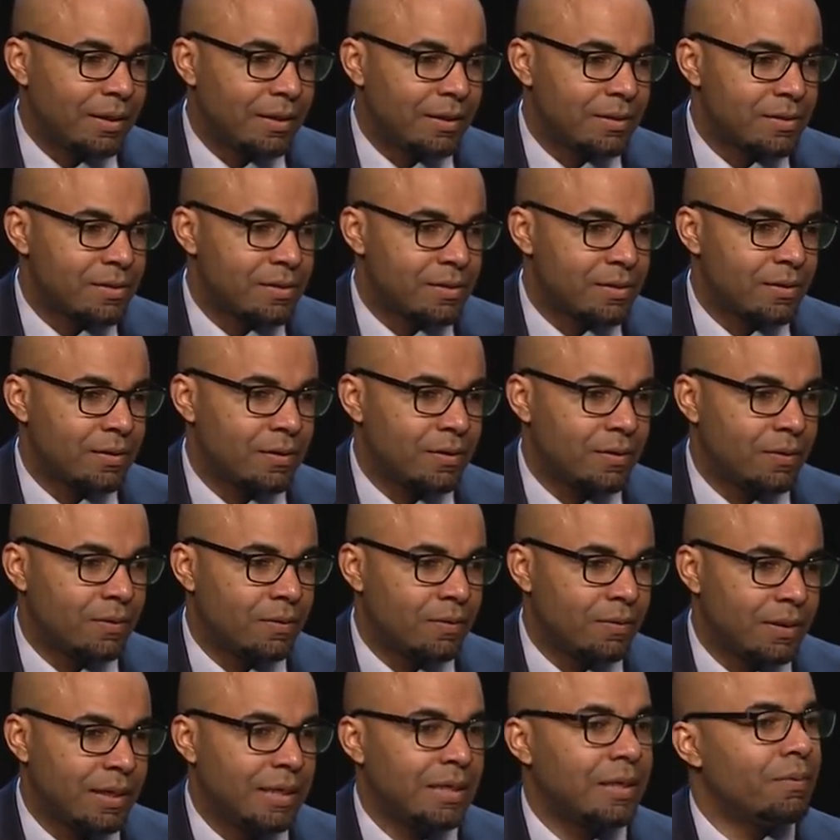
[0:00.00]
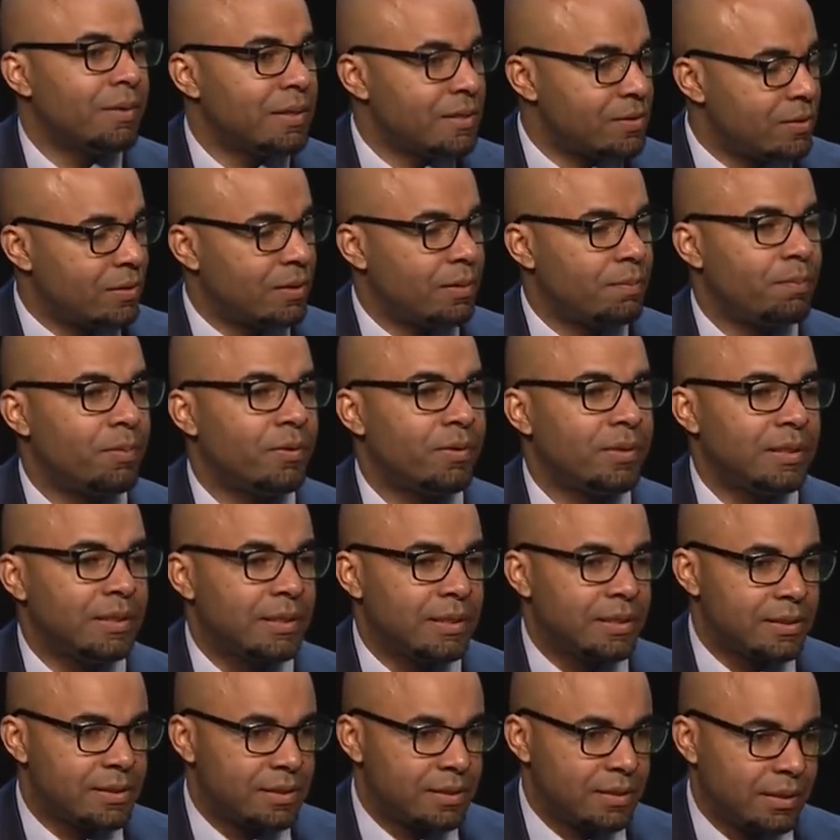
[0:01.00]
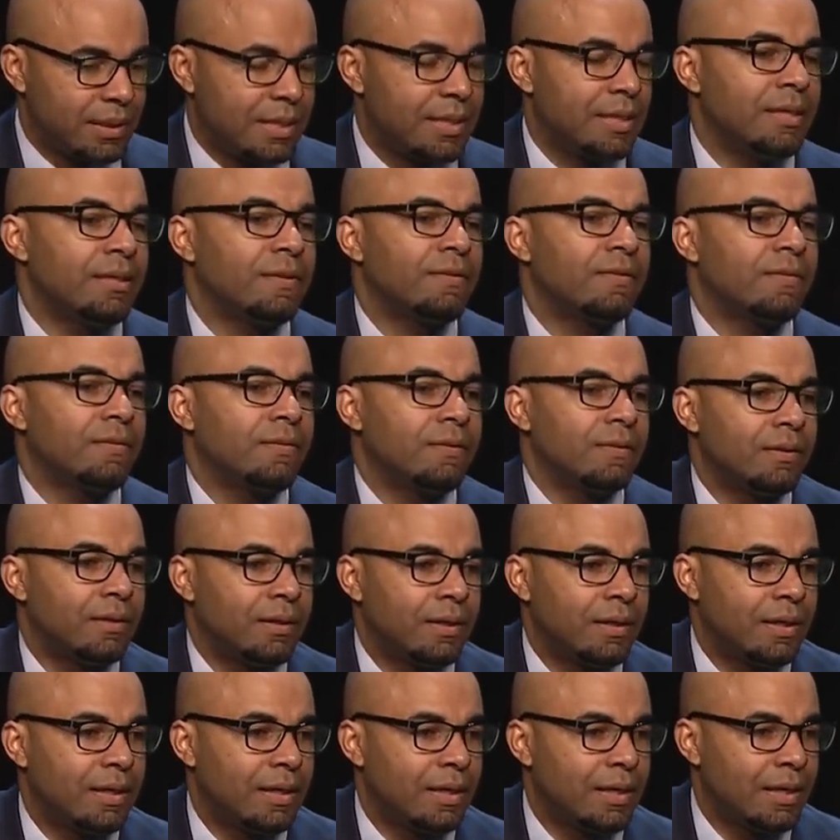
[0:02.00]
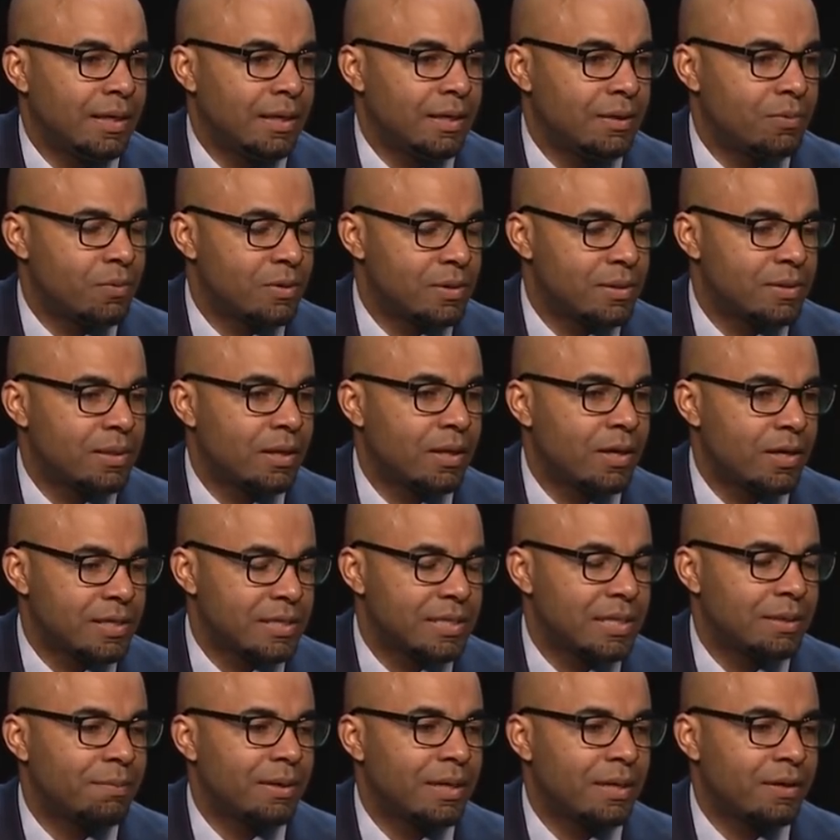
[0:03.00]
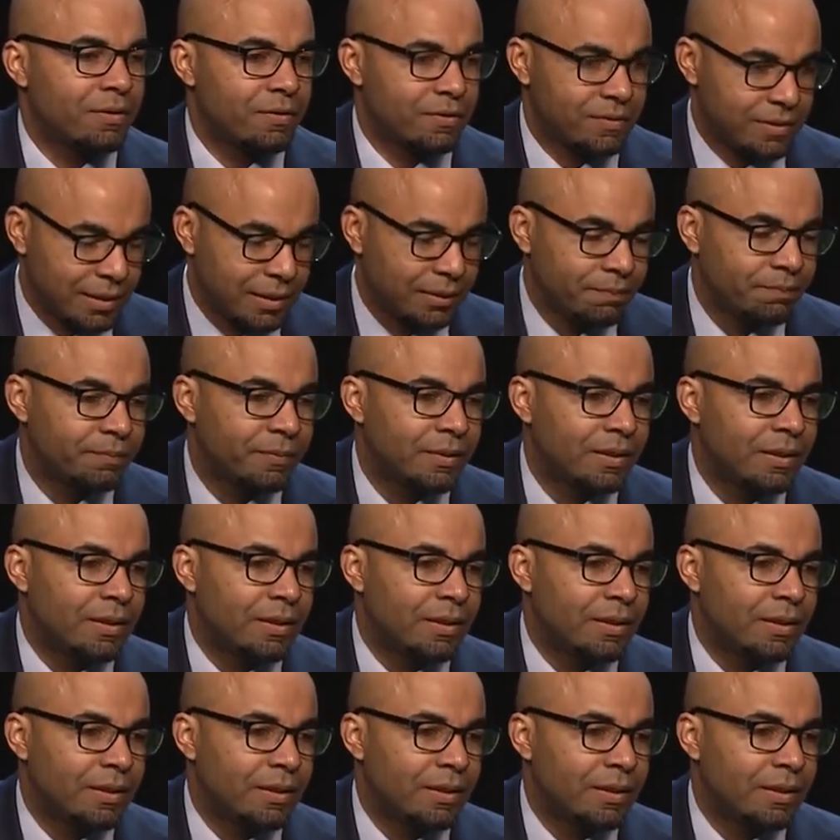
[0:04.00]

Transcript: So anyway, so the point is, yes, it was largely a matter of time.